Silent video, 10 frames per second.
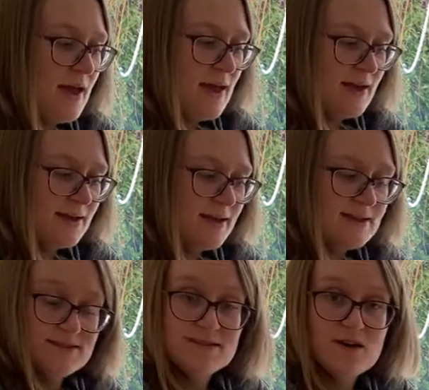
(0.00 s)
It
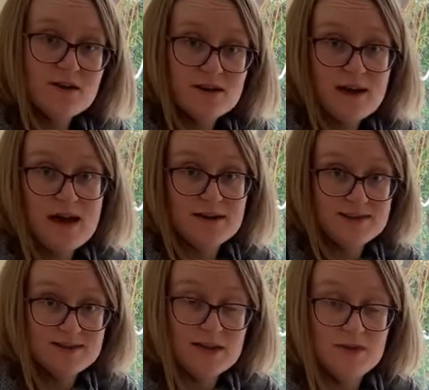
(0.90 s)
gets stuck and it
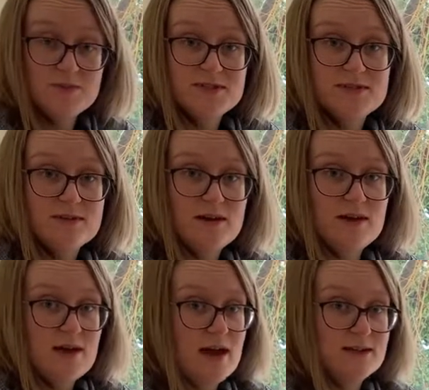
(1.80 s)
slips,
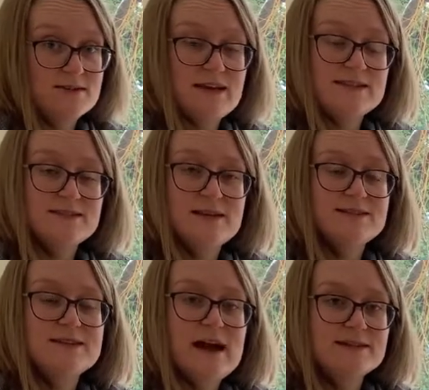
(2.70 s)
and that's the
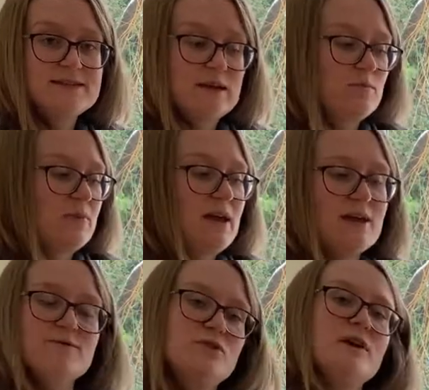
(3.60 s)
exact same
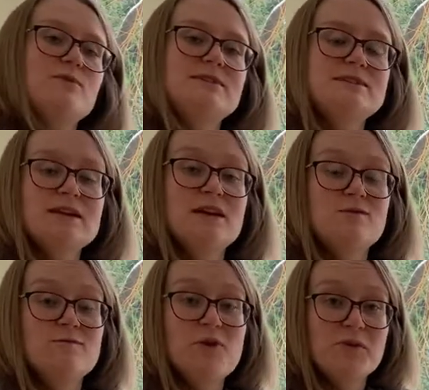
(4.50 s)
behaviour that we see
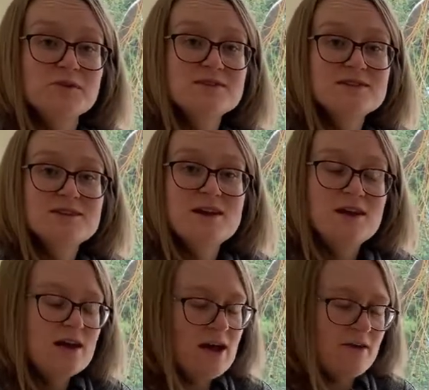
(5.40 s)
in faults,
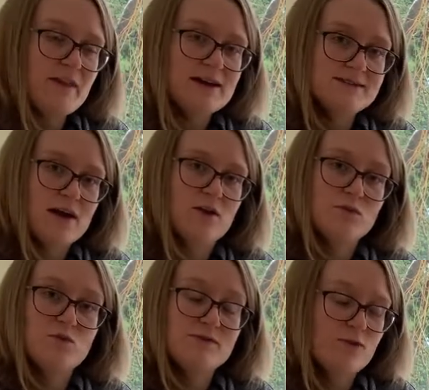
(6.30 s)
and that's how
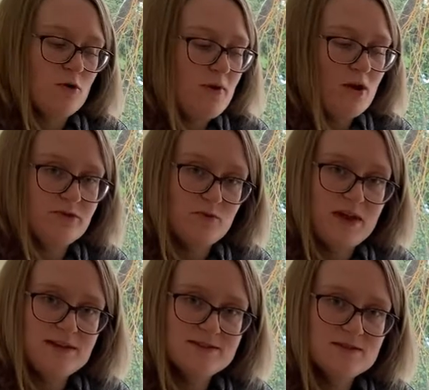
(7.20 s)
we form
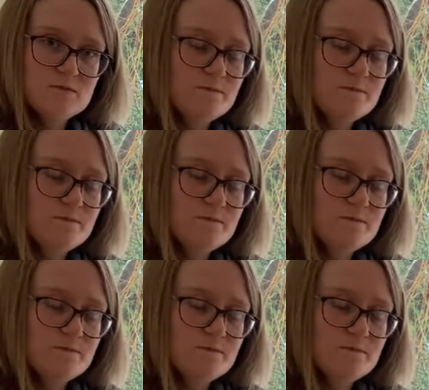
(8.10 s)
earthquakes.